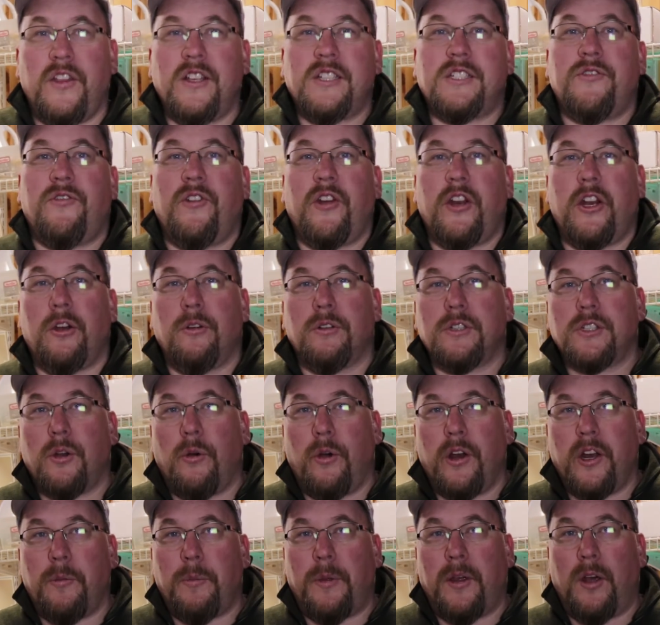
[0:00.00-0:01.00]
This video is
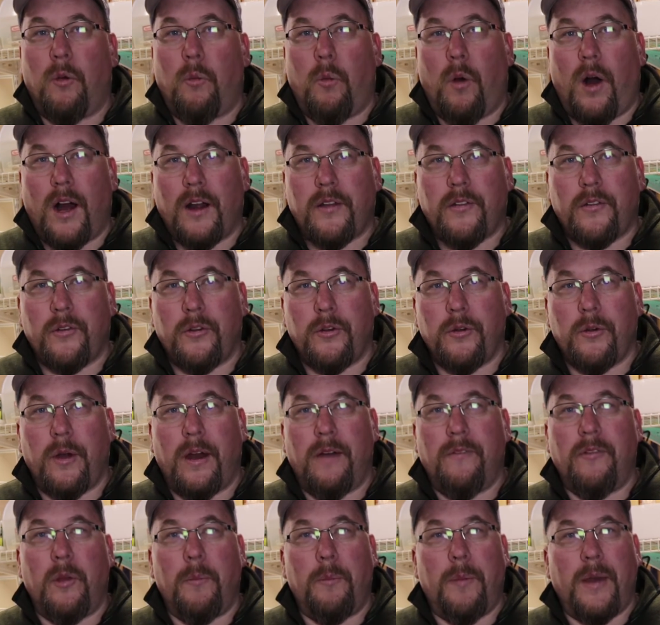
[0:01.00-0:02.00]
going to be a walkthrough
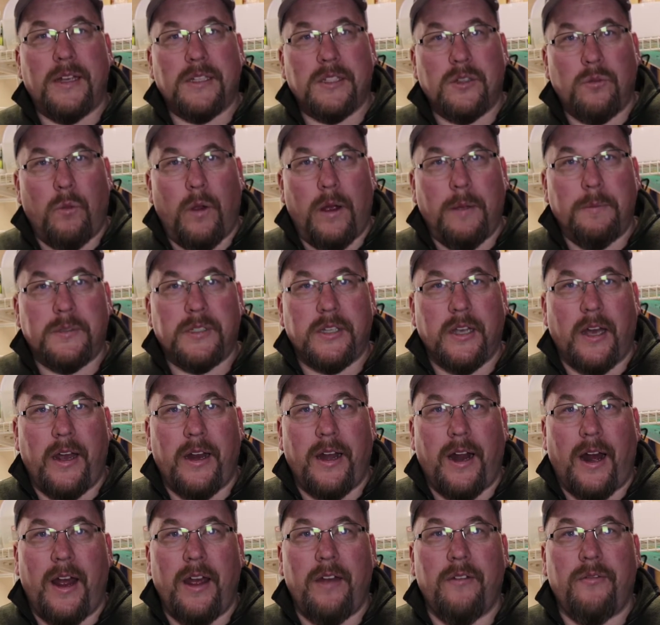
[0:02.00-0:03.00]
of the best
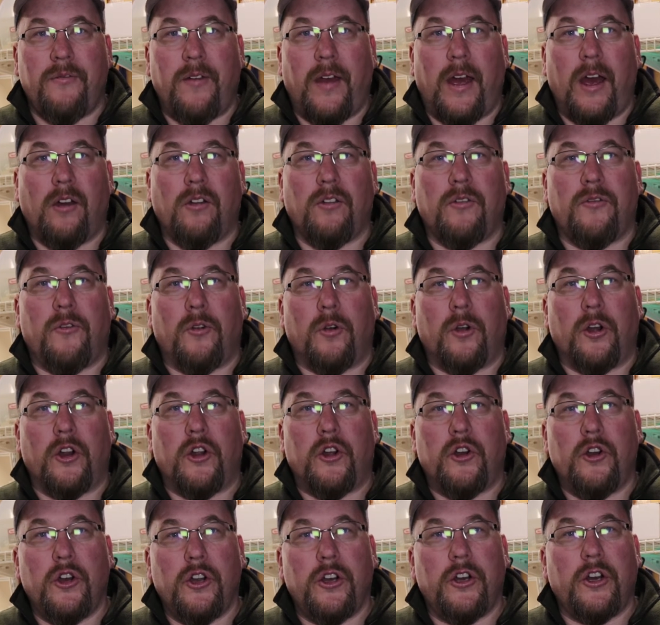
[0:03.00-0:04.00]
website I have found for
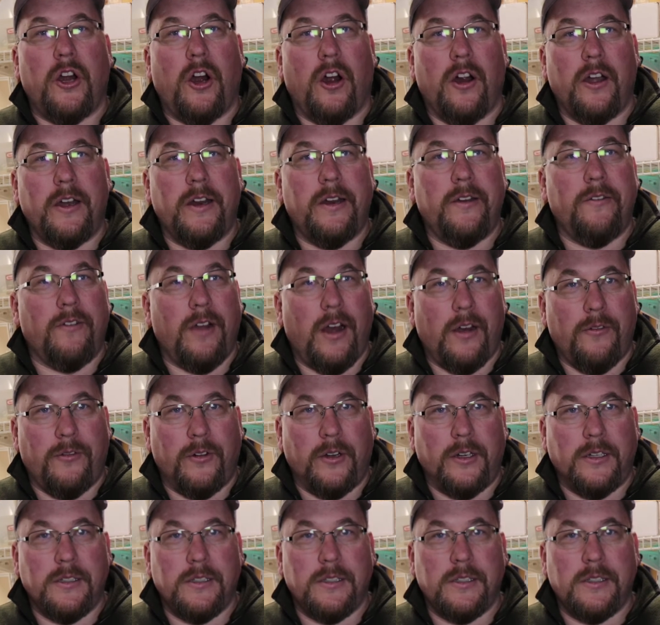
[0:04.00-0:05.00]
good gardening
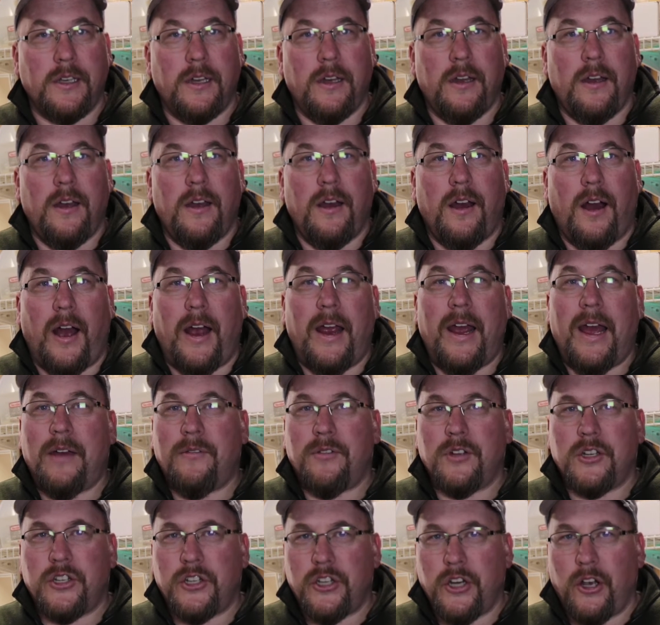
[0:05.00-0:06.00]
reference. I
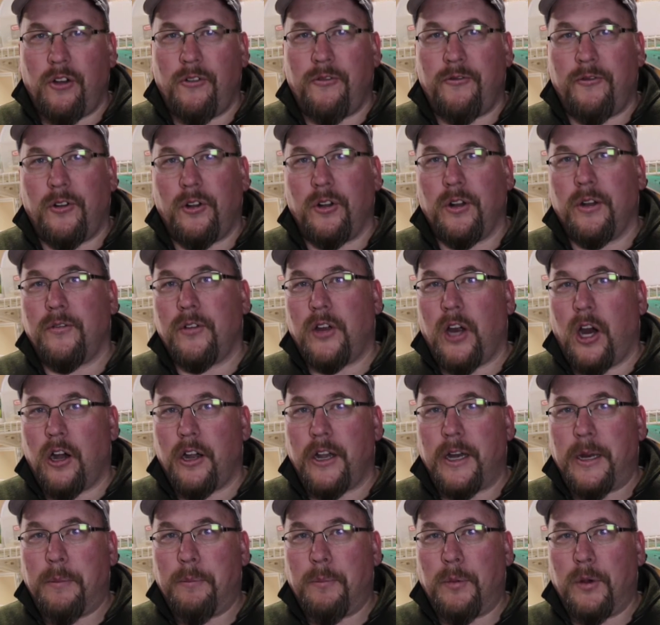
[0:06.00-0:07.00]
have a shelf full of
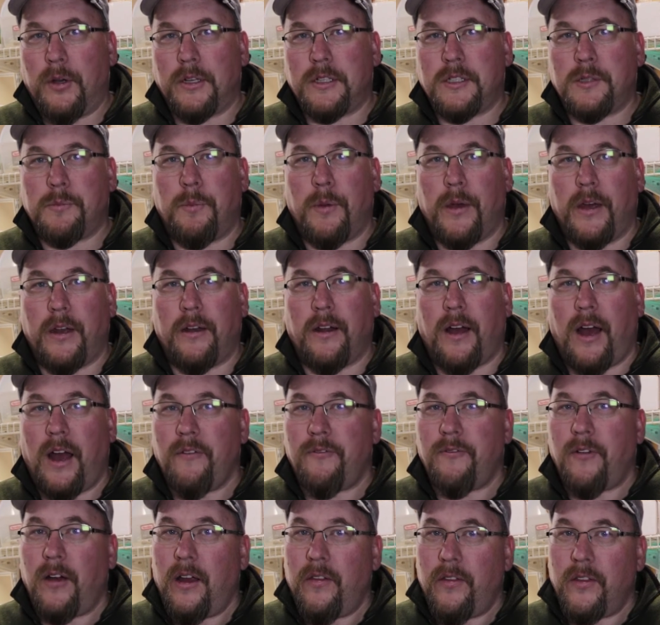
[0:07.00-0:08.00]
gardening books, but I
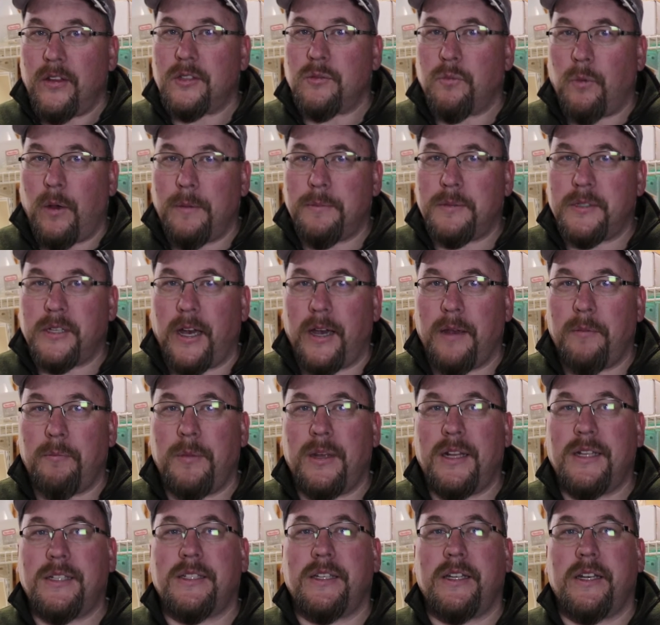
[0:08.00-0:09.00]
find this website
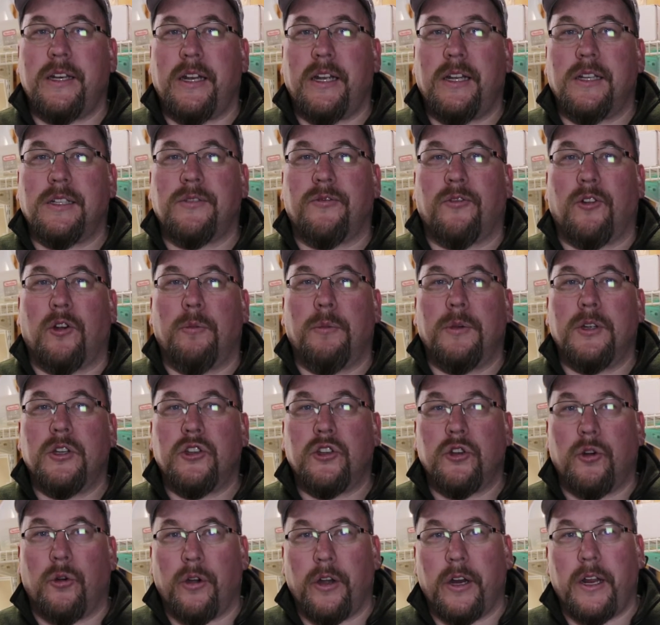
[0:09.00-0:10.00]
meets the needs for a
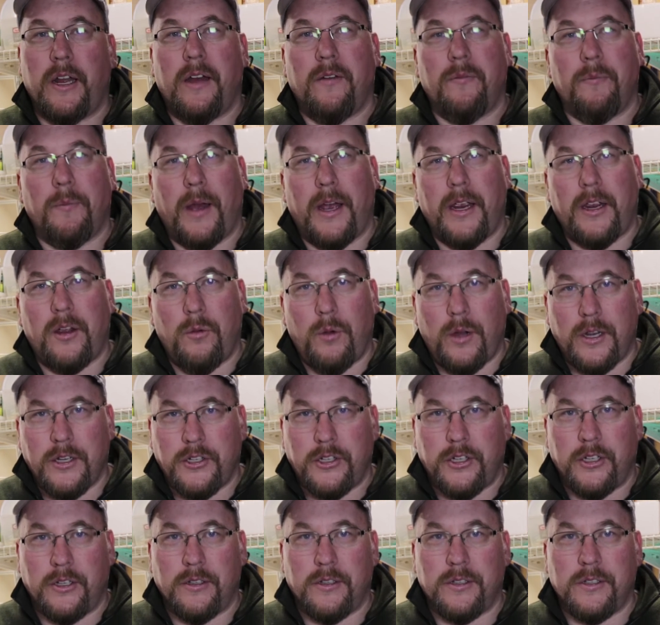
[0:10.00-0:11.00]
majority of my
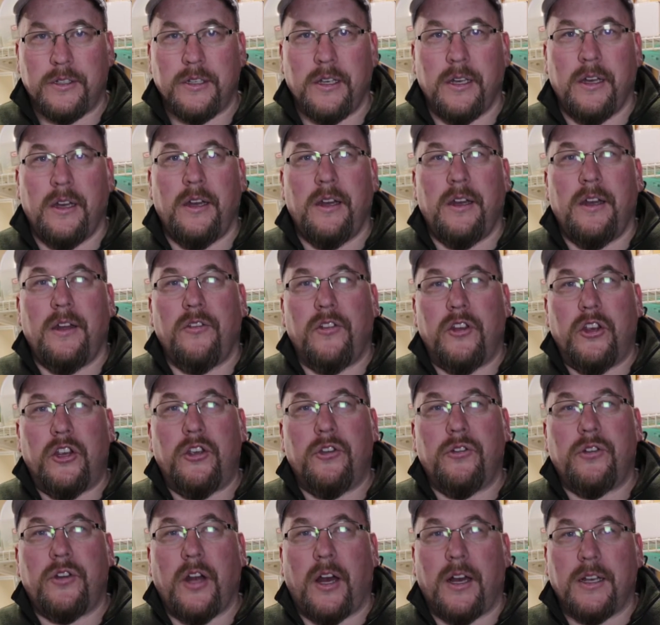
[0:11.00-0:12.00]
questions. The
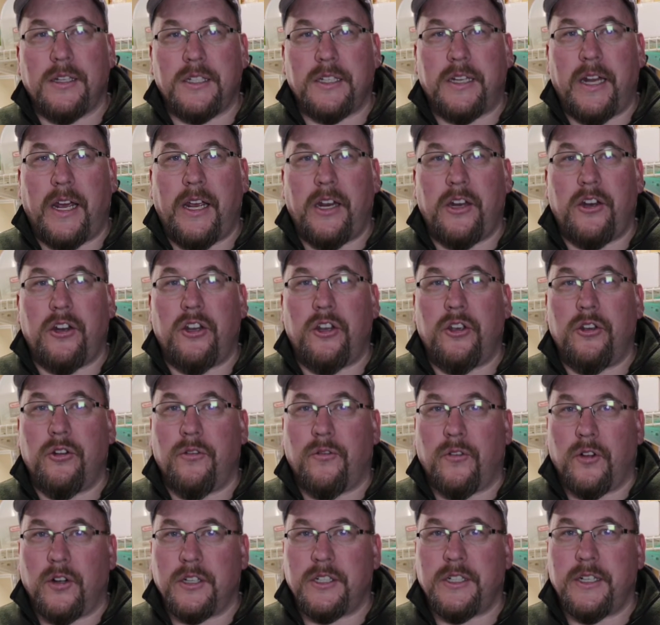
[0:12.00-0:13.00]
Utah State
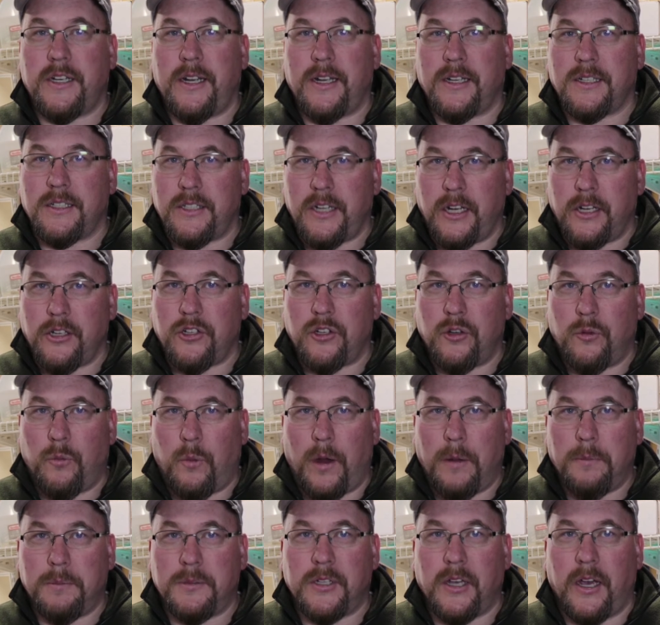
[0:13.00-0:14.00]
University Extension
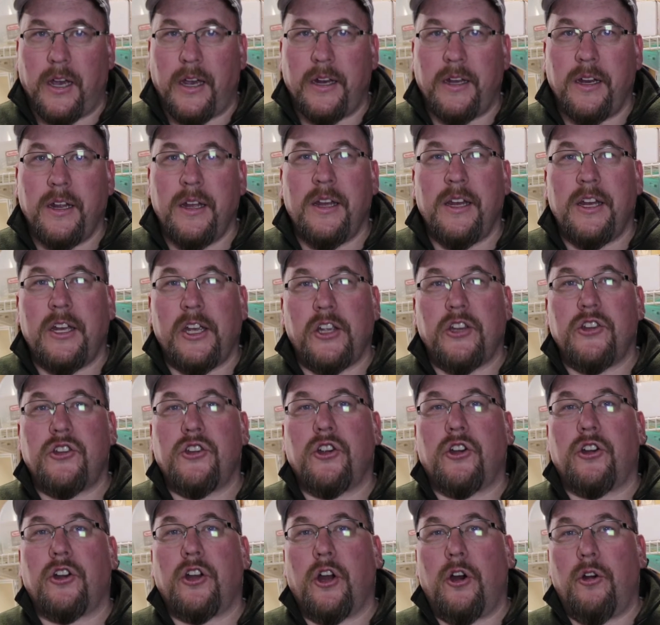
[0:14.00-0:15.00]
website is
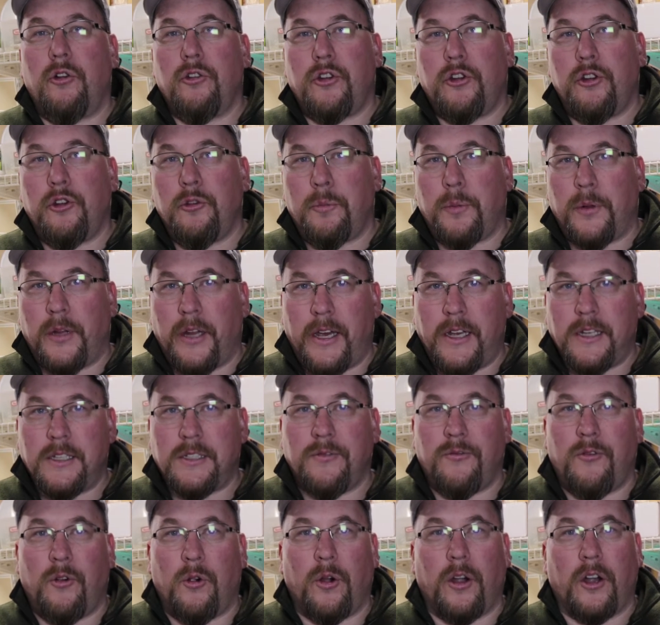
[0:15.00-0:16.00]
your go-to place
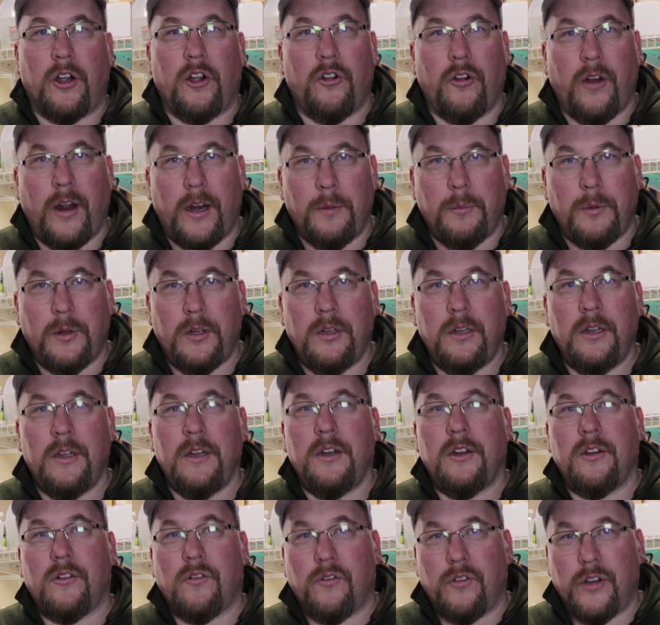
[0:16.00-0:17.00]
for credible,
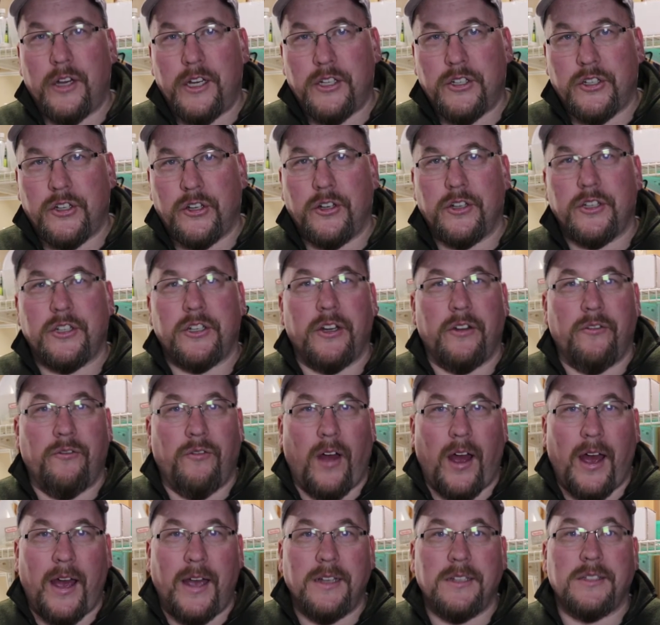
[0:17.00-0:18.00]
researched
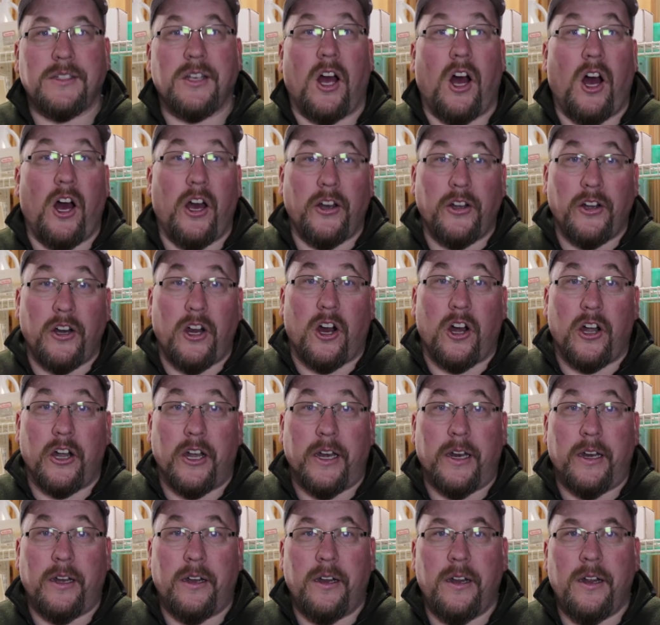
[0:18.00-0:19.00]
advice on
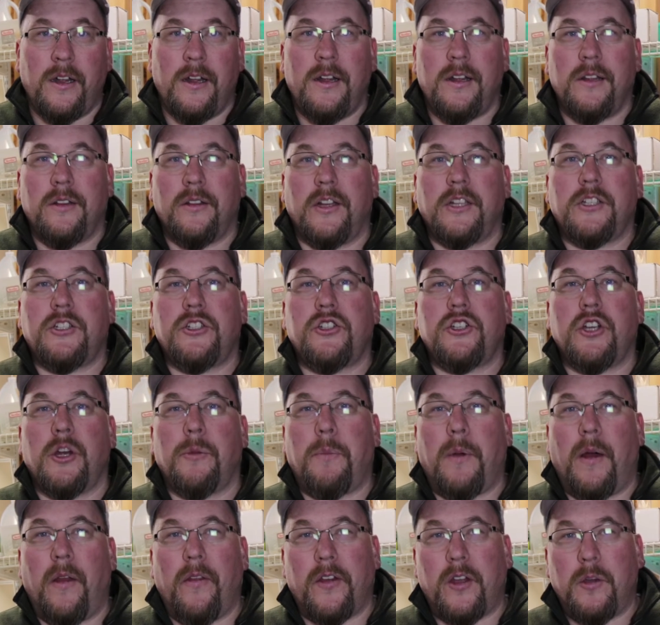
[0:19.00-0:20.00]
gardening. Let's
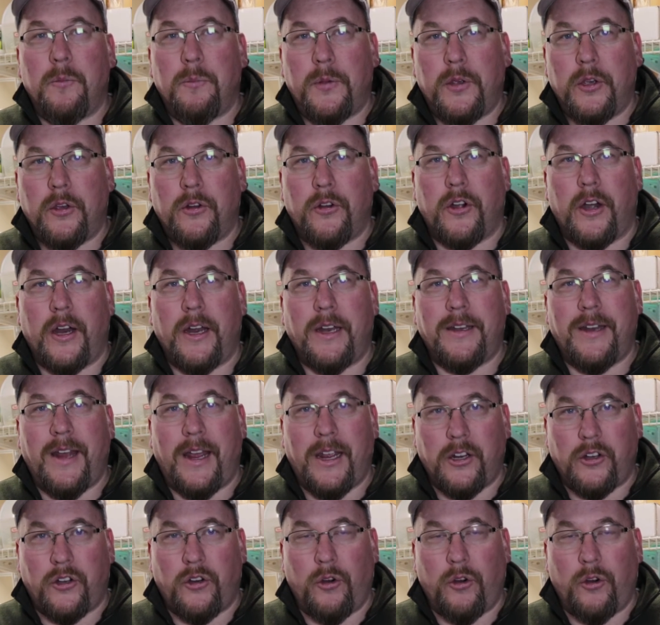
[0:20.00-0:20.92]
jump on the computer and take a